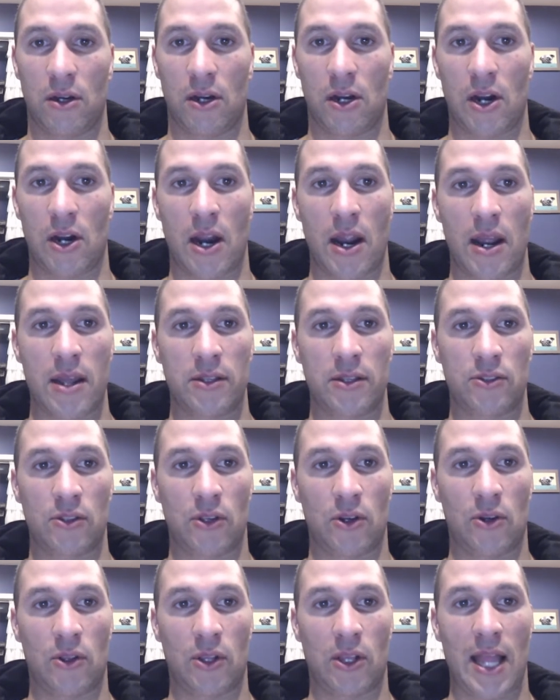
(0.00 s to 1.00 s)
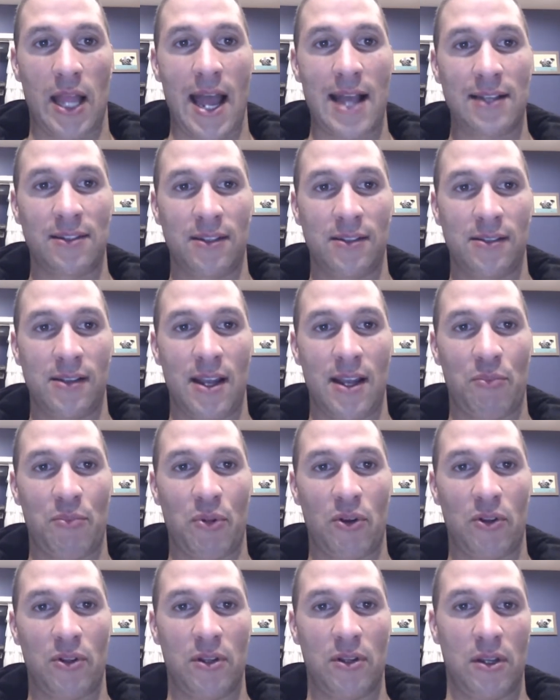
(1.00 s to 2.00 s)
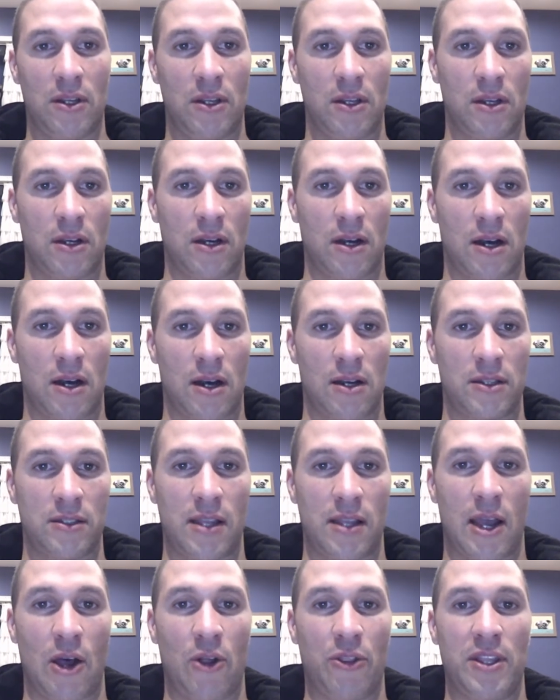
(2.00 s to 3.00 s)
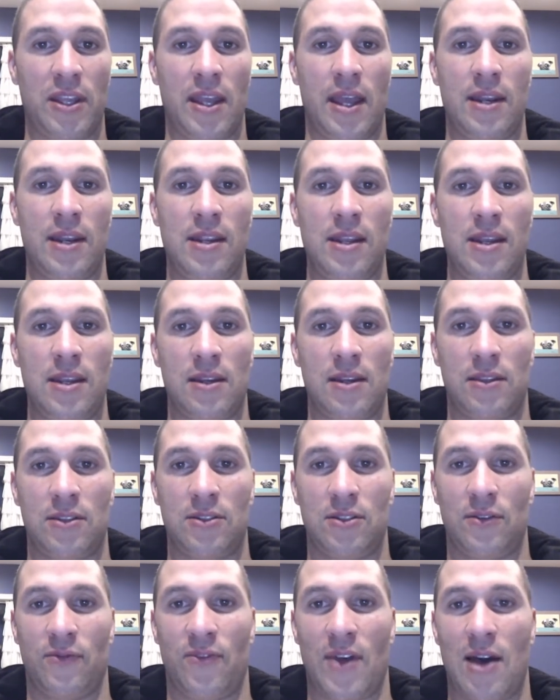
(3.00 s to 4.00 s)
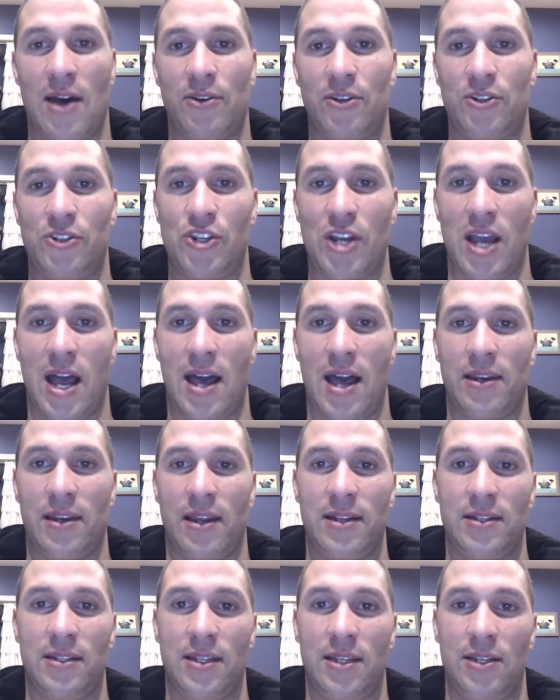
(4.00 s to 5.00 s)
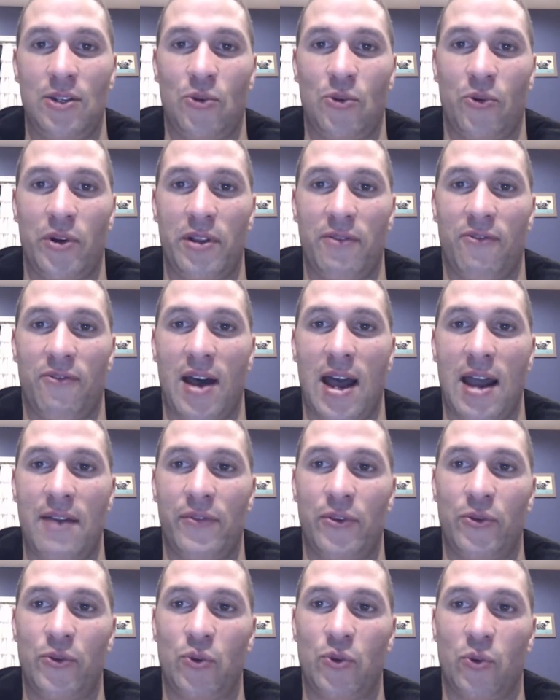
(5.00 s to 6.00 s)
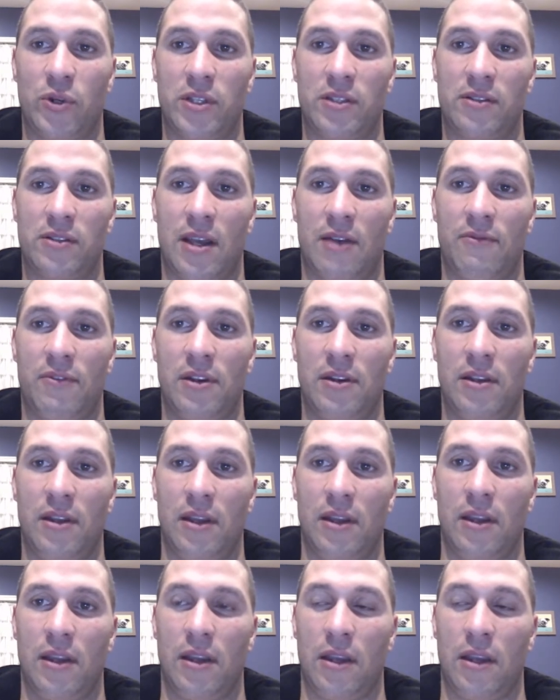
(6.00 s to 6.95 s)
All right, so the last example is healthy ending, and this is found in John 19:25 through 27,